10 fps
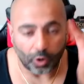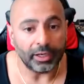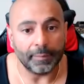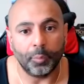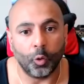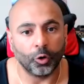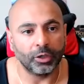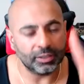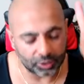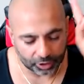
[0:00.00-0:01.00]
are
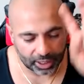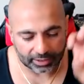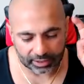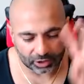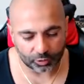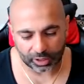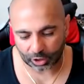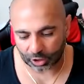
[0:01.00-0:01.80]
important. You're not disagreeing.